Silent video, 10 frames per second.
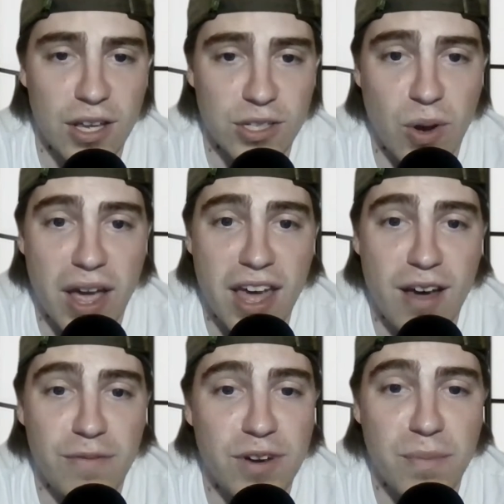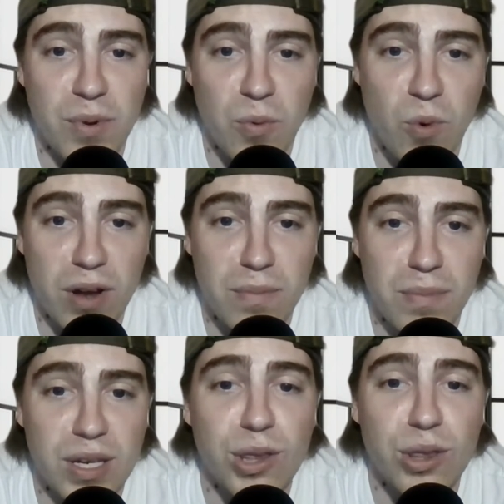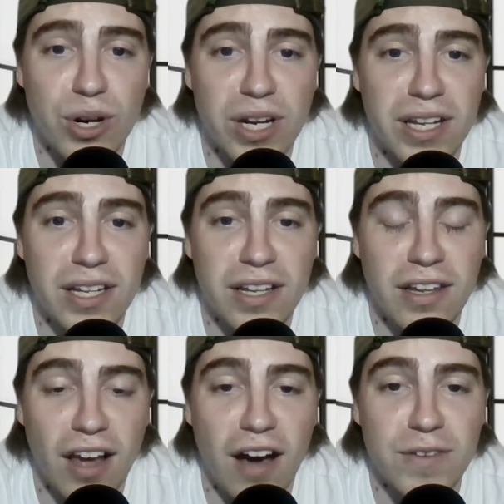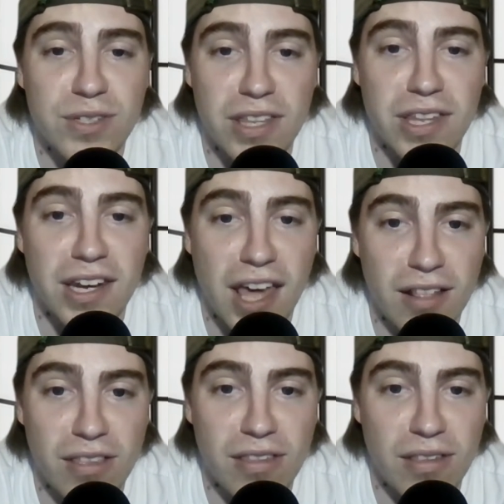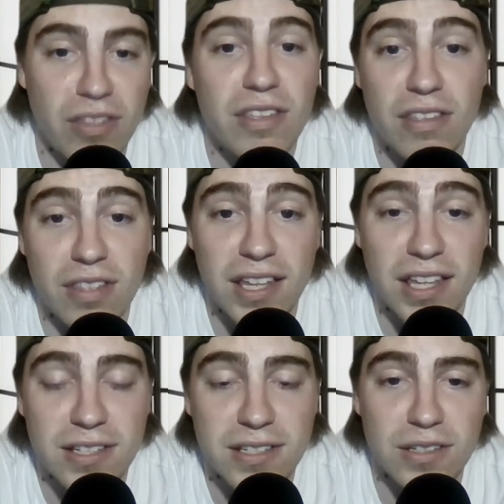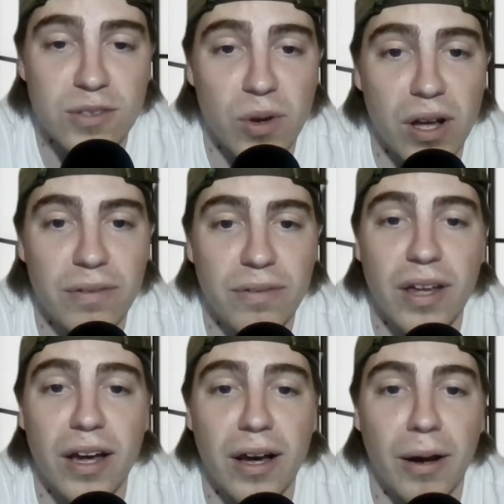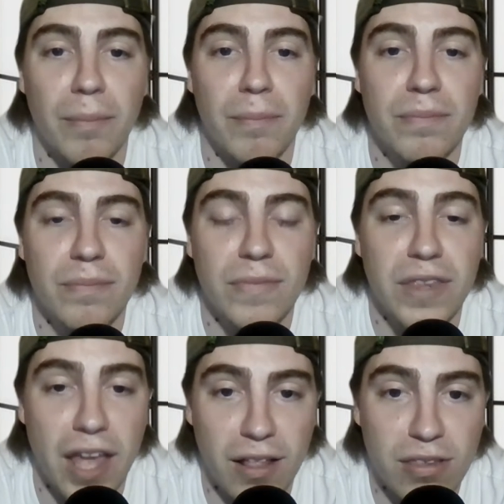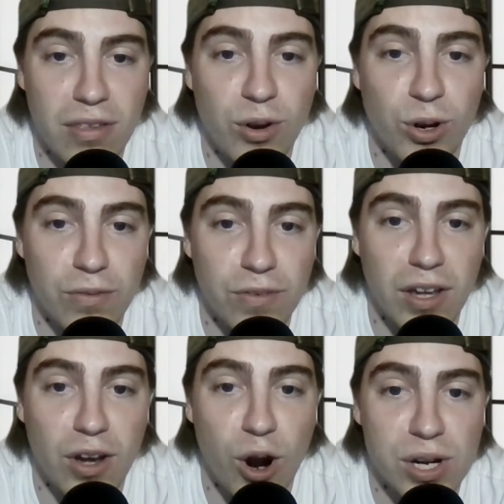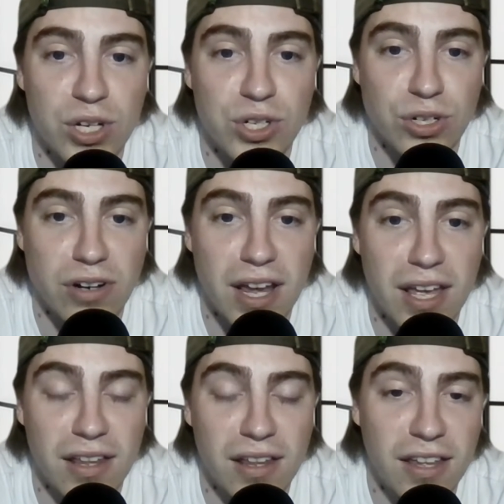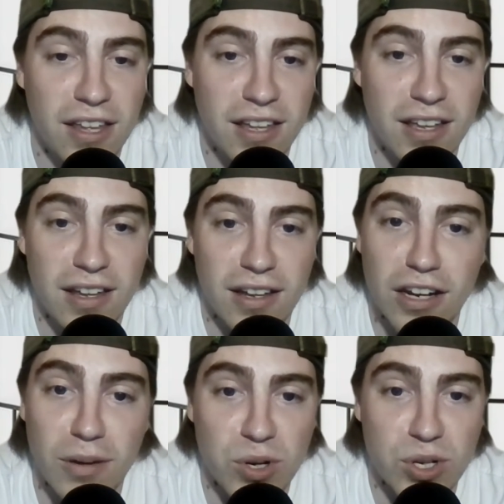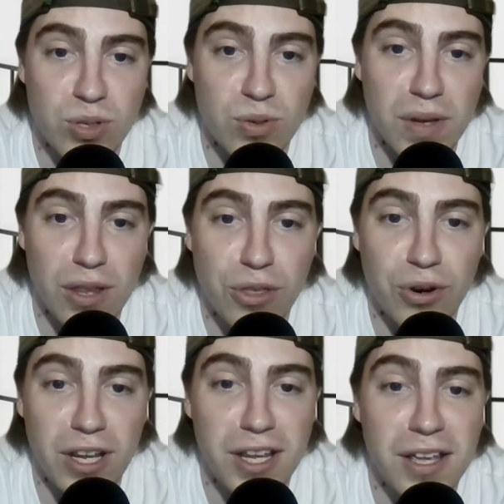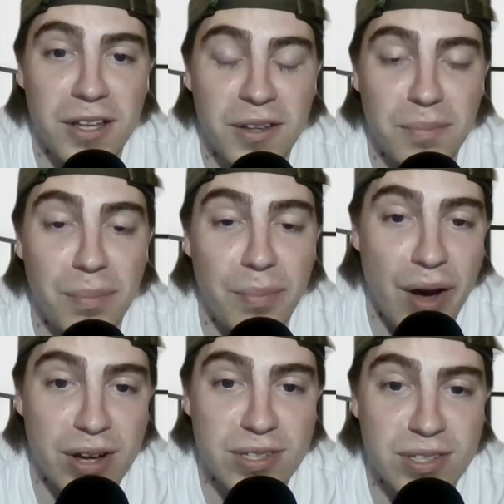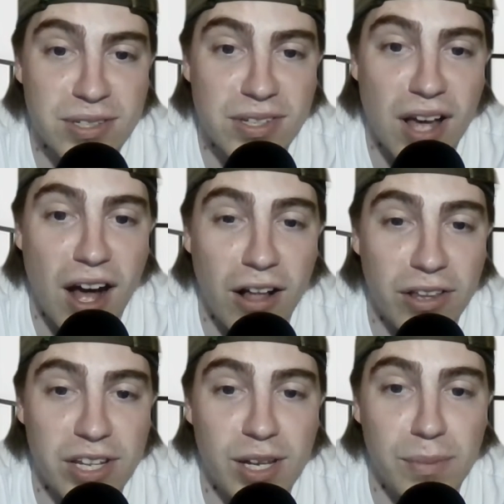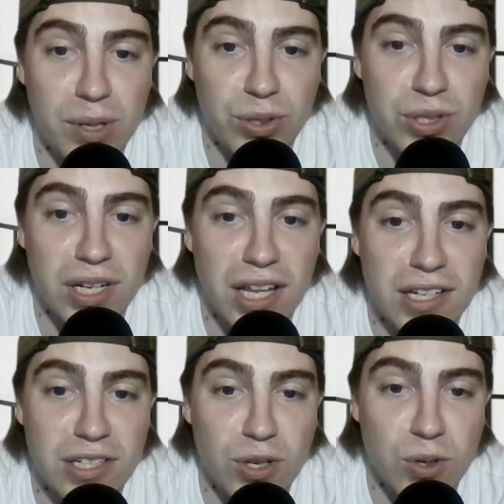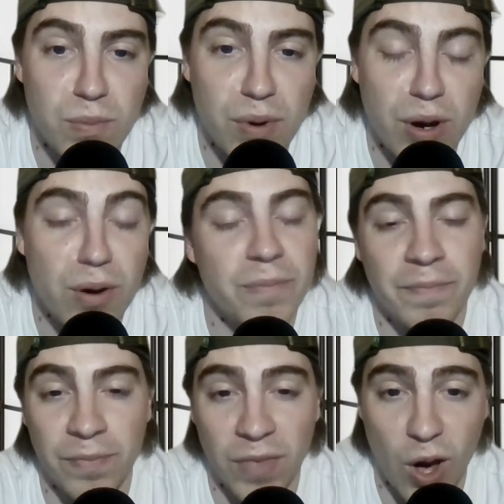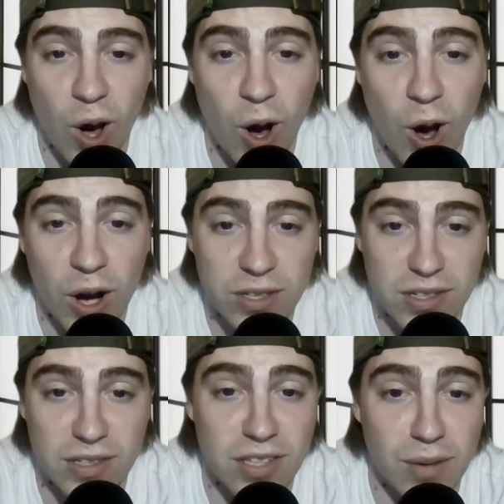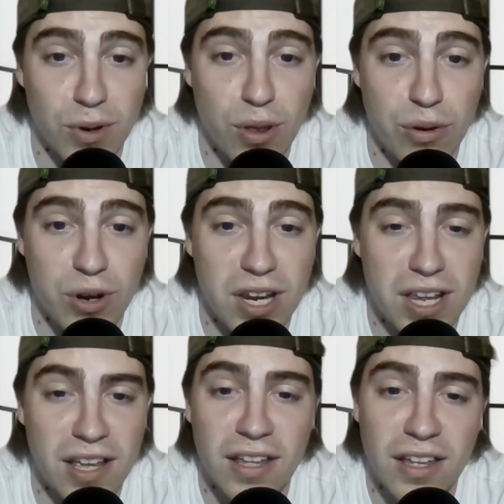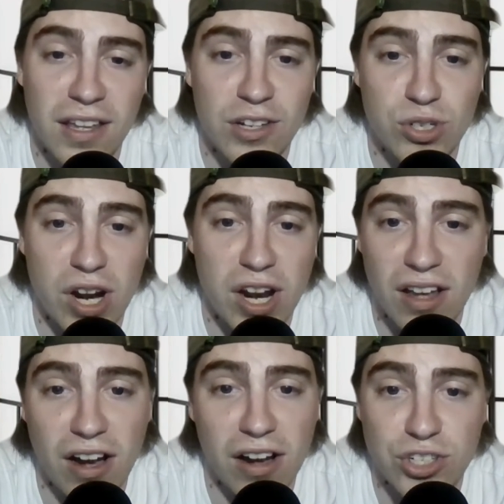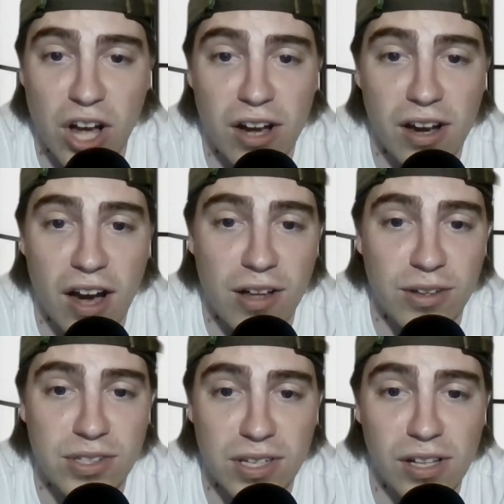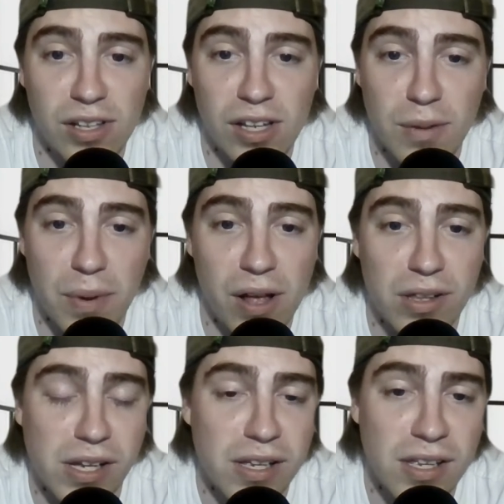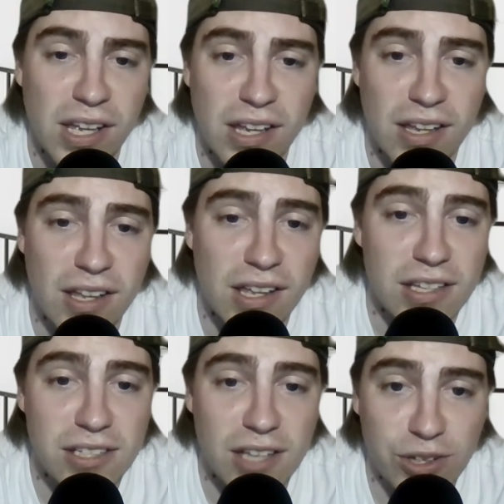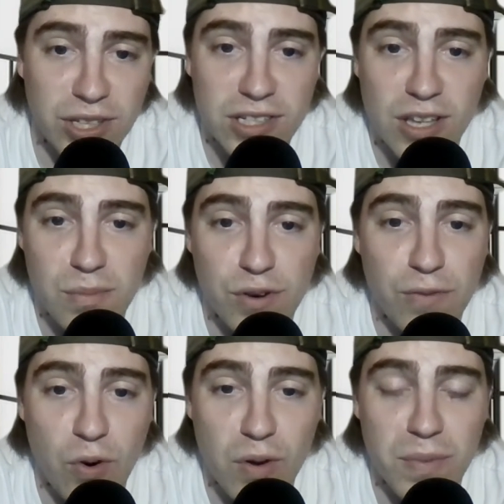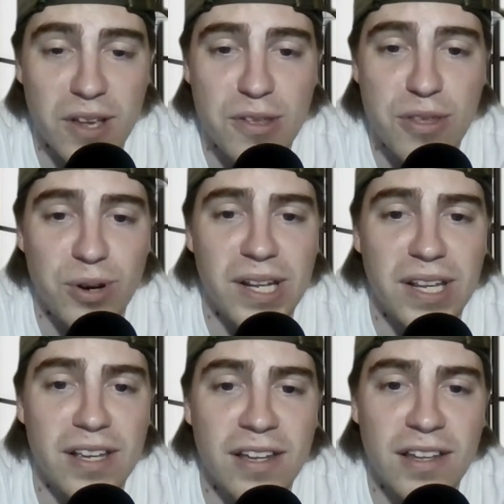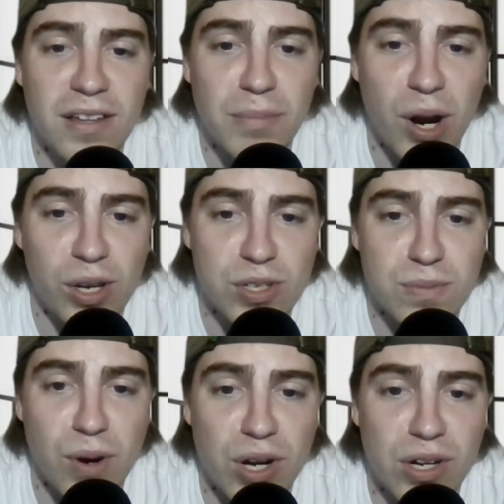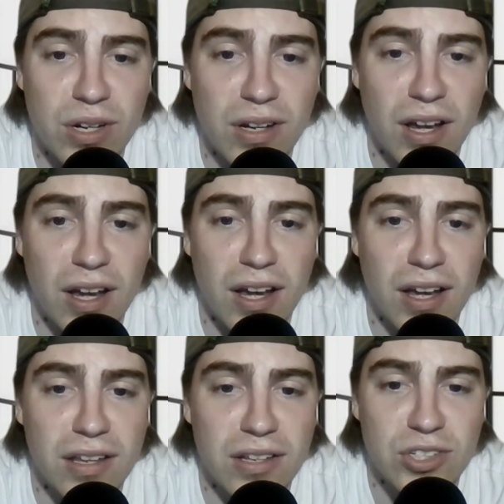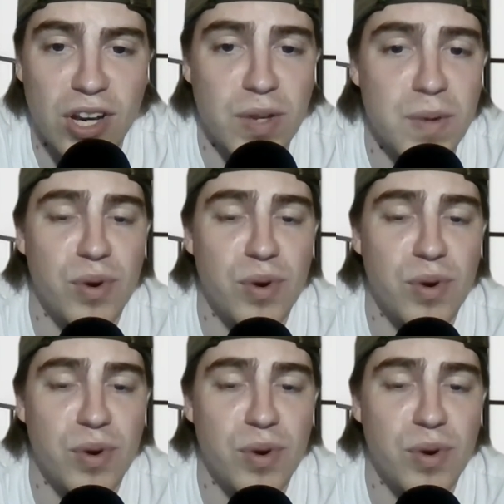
So I have number 1 big 3, obviously the Nets. This is the East as well. Nets, Irving, Harden, Durant. Number 2 big 3, Bucks, Holiday, Middleton, Antetokounmpo. Hawks is number 3, Trae Young, John Collins, and Clint Capella. Celtics number 4, big three, Marcus Smart, Jaylen